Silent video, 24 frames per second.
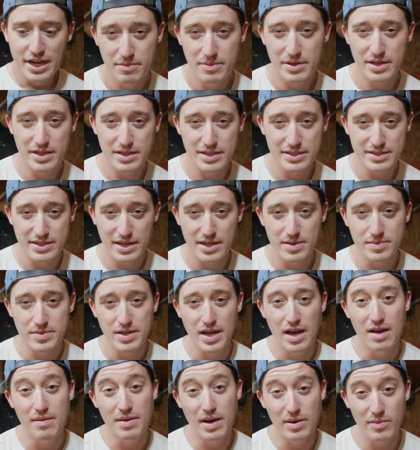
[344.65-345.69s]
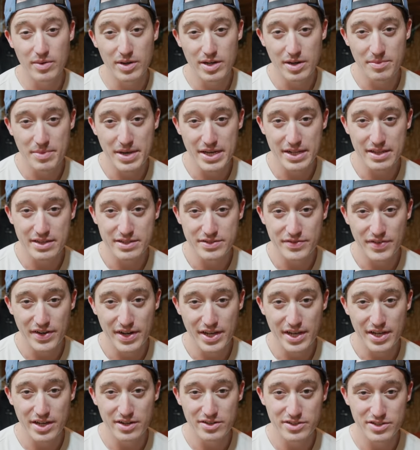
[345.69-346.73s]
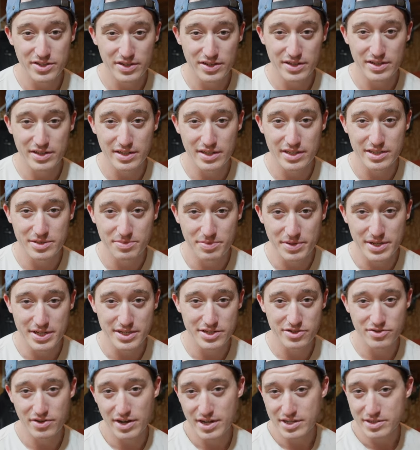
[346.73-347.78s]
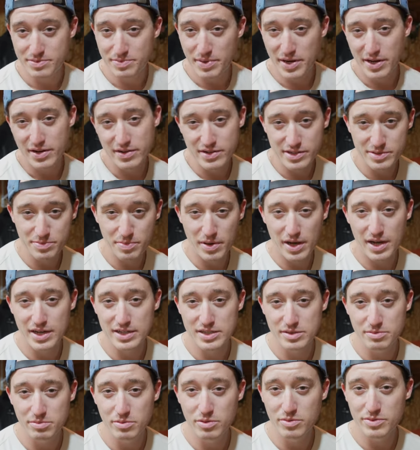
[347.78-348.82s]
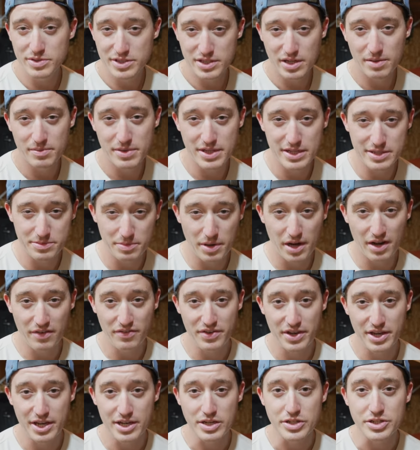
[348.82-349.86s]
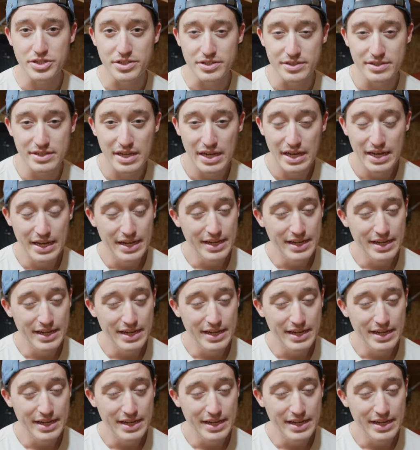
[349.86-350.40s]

But at the same time, I wanted to make this video to at least be as transparent as possible with some of these modifications.